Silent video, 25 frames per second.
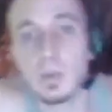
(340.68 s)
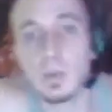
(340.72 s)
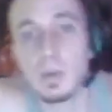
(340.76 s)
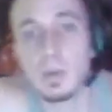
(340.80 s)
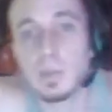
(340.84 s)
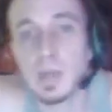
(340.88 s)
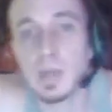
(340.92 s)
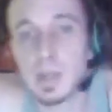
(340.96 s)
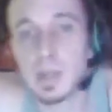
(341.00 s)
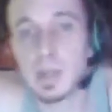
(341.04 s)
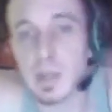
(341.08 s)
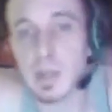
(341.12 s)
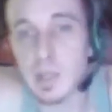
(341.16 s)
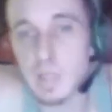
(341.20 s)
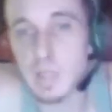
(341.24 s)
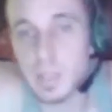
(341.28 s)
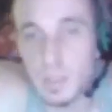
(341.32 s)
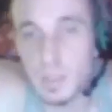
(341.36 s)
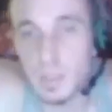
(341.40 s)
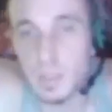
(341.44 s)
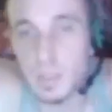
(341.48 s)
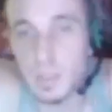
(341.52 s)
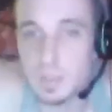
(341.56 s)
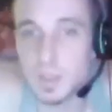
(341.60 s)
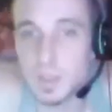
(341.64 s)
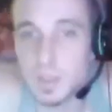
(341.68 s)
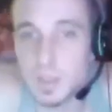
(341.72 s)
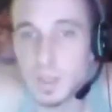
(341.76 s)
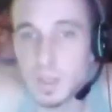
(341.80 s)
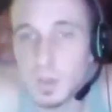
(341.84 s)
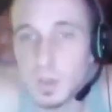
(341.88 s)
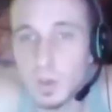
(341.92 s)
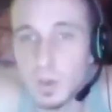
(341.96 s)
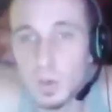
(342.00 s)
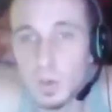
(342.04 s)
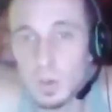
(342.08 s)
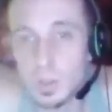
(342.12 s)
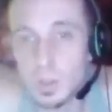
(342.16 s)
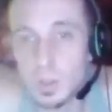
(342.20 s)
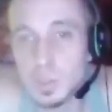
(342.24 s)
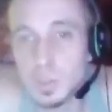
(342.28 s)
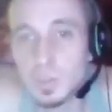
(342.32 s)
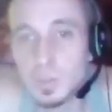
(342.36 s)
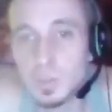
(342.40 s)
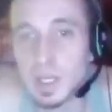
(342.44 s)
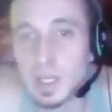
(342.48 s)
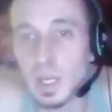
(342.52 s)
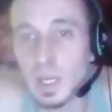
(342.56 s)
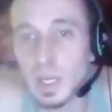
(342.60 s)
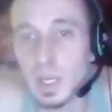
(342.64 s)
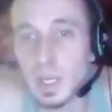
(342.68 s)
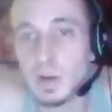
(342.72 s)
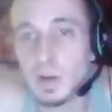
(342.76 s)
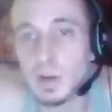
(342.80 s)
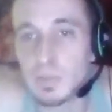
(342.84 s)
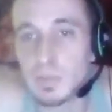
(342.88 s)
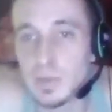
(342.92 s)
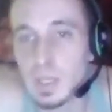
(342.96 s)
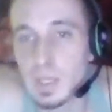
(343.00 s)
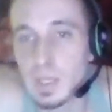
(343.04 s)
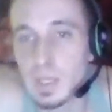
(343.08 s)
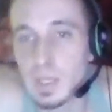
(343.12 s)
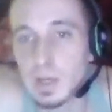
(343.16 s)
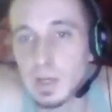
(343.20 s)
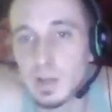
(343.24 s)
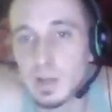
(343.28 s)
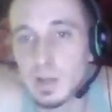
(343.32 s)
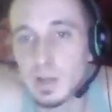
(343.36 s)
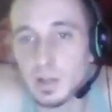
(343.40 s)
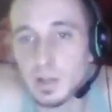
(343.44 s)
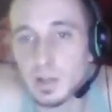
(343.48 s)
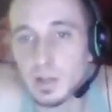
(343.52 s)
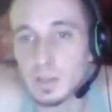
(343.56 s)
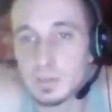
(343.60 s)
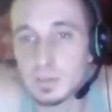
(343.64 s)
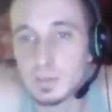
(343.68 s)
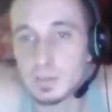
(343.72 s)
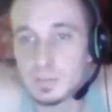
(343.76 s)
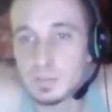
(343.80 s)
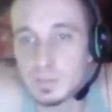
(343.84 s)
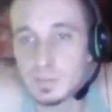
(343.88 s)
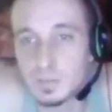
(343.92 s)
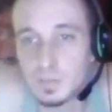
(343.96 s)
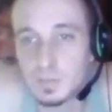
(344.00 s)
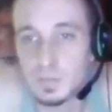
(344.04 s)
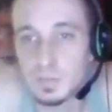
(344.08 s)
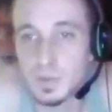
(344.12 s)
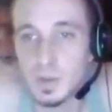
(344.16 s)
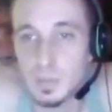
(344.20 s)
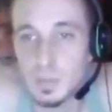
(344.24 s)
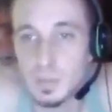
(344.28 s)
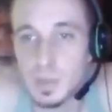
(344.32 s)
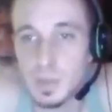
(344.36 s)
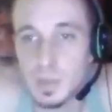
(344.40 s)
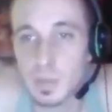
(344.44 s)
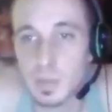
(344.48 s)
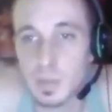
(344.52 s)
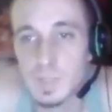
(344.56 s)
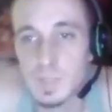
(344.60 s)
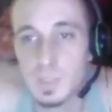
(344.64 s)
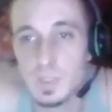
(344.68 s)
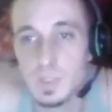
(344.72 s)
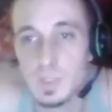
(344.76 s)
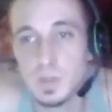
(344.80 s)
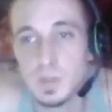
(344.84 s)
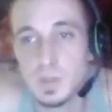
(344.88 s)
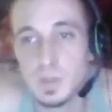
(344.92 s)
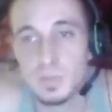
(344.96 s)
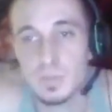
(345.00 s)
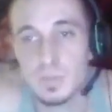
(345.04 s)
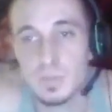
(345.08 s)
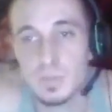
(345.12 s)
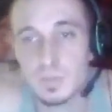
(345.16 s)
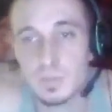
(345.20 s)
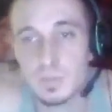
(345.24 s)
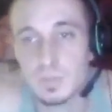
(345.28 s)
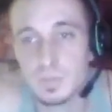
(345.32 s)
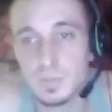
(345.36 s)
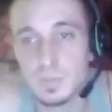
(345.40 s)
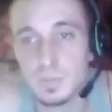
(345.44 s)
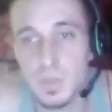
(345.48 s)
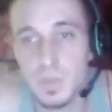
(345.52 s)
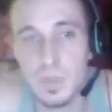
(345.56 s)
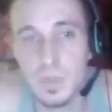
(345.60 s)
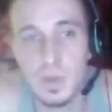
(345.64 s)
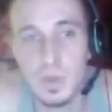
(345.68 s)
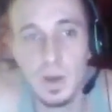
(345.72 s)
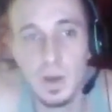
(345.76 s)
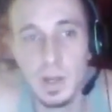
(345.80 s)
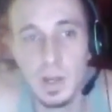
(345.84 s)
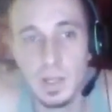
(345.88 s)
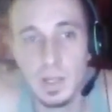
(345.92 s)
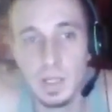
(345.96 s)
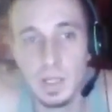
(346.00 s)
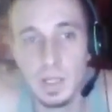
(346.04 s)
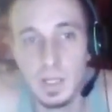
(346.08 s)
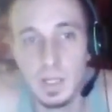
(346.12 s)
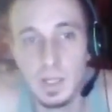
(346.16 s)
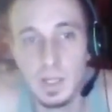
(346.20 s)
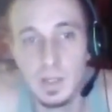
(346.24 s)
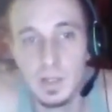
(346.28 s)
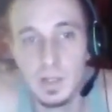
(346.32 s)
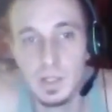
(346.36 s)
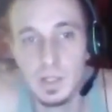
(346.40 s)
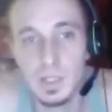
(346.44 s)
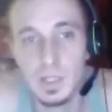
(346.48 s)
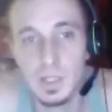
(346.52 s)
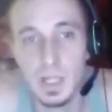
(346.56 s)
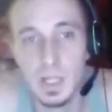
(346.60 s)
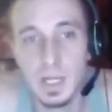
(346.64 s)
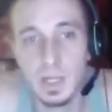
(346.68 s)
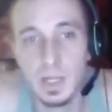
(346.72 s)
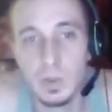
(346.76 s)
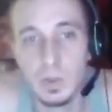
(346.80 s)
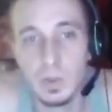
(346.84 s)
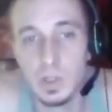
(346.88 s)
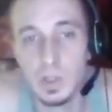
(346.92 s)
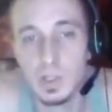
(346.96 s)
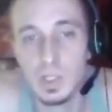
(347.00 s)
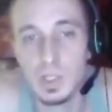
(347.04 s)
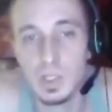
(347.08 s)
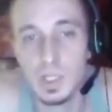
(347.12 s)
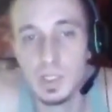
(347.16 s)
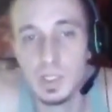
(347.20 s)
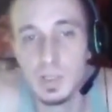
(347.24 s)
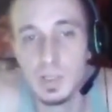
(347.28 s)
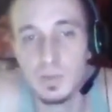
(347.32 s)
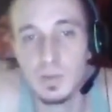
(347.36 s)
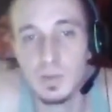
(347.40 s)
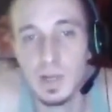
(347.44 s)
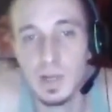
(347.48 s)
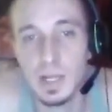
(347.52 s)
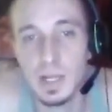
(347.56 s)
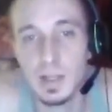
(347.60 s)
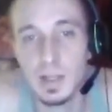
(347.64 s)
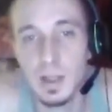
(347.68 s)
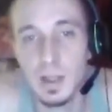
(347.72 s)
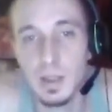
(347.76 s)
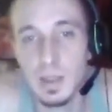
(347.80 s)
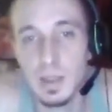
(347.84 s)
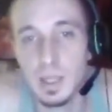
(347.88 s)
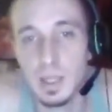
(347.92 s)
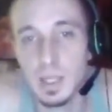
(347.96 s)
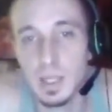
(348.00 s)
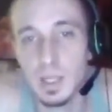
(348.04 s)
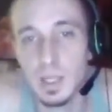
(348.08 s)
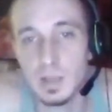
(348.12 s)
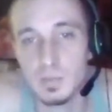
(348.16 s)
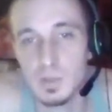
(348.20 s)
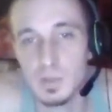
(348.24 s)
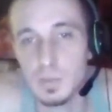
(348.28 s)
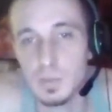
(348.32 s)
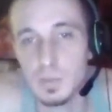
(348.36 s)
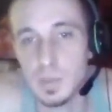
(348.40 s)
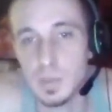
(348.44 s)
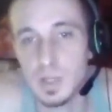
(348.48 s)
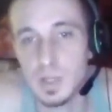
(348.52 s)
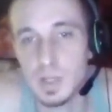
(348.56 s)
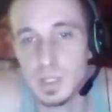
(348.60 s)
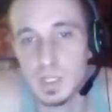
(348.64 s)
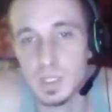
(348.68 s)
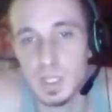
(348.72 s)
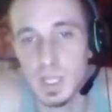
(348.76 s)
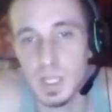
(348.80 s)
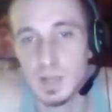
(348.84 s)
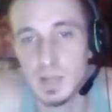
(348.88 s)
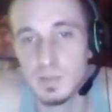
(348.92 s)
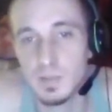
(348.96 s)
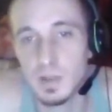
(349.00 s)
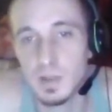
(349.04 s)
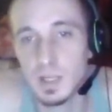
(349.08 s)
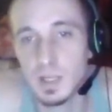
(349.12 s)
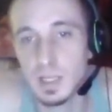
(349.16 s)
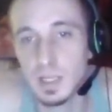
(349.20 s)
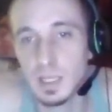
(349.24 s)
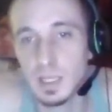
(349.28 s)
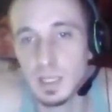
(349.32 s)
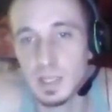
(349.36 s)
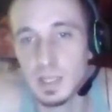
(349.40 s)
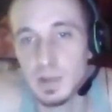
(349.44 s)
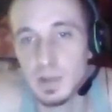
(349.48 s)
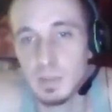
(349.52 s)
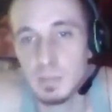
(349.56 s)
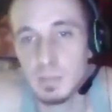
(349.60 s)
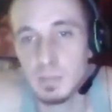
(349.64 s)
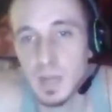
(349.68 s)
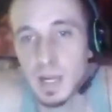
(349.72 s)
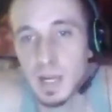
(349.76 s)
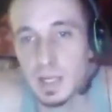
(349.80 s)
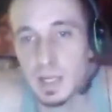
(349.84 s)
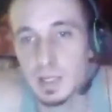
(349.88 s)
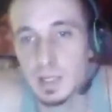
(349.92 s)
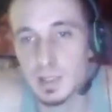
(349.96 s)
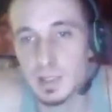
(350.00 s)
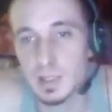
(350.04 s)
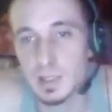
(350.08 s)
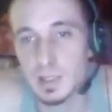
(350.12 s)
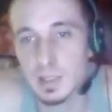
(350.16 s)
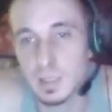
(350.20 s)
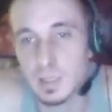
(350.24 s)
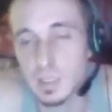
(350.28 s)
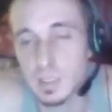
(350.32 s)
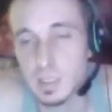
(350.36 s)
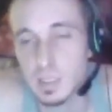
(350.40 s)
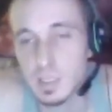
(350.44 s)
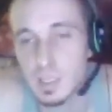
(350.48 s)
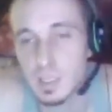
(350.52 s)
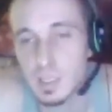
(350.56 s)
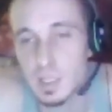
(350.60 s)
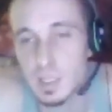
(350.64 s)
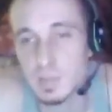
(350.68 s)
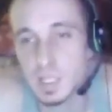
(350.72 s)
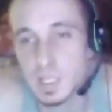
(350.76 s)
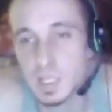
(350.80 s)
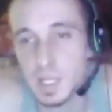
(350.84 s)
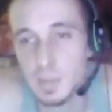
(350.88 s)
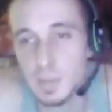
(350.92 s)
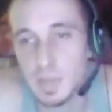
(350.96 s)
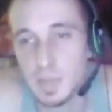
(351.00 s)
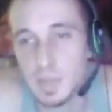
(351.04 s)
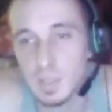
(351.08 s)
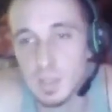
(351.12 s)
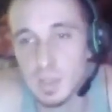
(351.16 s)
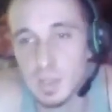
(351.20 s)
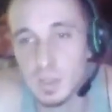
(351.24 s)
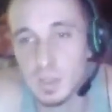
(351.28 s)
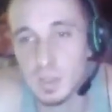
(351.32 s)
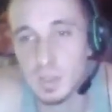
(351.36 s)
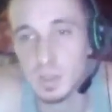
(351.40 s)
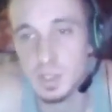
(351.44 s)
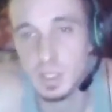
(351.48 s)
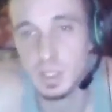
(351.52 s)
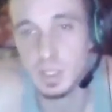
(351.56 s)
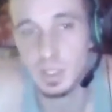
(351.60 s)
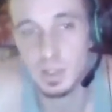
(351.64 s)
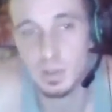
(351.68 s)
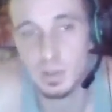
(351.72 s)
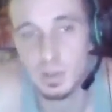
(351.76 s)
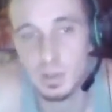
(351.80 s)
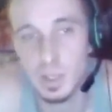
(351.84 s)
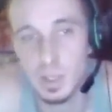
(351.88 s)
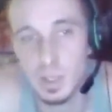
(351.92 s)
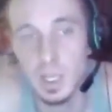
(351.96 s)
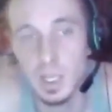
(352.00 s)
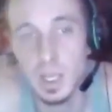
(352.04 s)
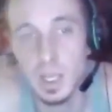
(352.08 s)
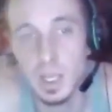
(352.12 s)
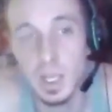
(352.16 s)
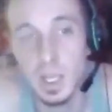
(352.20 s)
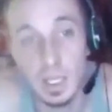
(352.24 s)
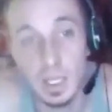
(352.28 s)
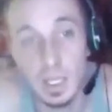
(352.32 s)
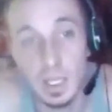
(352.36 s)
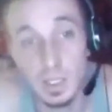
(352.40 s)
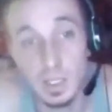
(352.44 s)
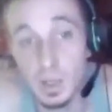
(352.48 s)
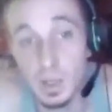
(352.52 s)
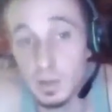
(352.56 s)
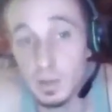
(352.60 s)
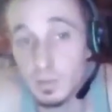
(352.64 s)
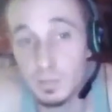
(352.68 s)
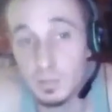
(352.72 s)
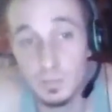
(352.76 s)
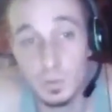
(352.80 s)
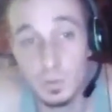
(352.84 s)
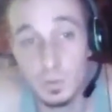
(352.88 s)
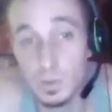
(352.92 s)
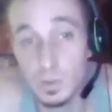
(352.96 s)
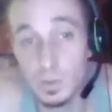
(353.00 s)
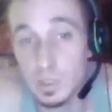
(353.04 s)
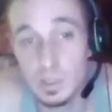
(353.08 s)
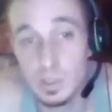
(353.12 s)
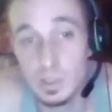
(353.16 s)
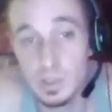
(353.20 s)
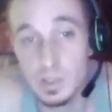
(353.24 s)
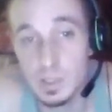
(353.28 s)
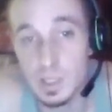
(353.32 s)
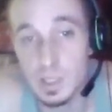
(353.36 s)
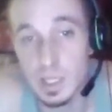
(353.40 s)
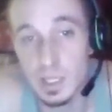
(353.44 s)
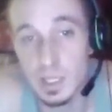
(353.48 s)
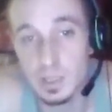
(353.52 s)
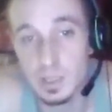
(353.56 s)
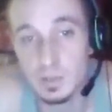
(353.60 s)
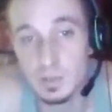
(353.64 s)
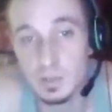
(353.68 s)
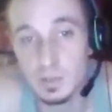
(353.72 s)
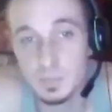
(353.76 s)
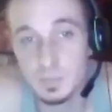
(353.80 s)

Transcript: we may think or speak of the all. For the purposes of thought and understanding, we are justified in the thinking of spirit as infinite living mind, and at the same time acknowledging that we cannot fully understand it.